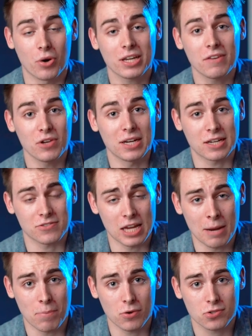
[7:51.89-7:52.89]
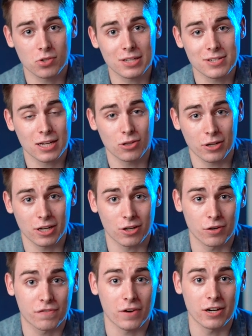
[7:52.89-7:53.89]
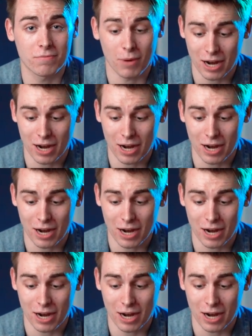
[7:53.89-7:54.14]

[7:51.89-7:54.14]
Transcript: I want to give you an example. So let's take a look at a good friend of